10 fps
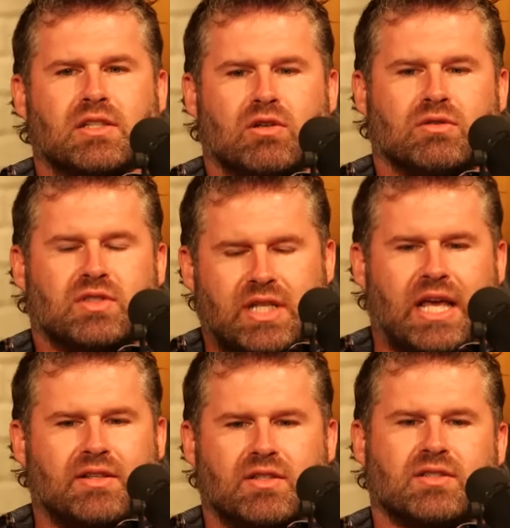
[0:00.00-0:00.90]
little
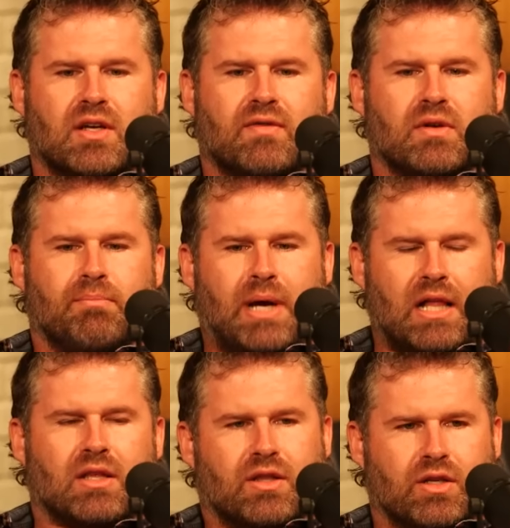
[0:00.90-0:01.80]
stanzas of the
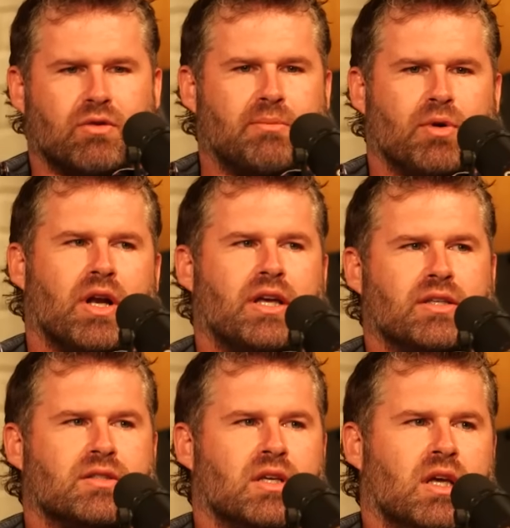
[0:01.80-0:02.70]
Ballad of the Green
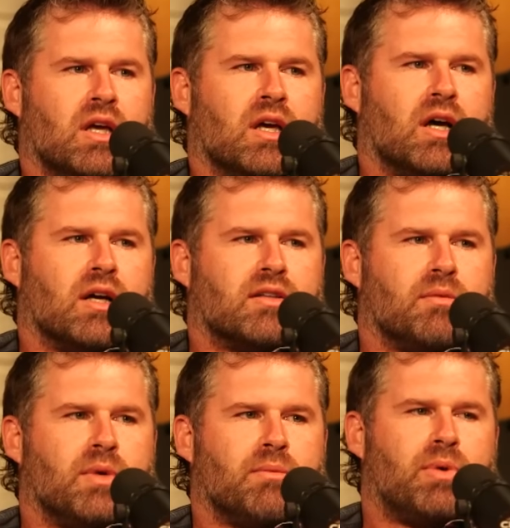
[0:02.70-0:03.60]
Berets to me.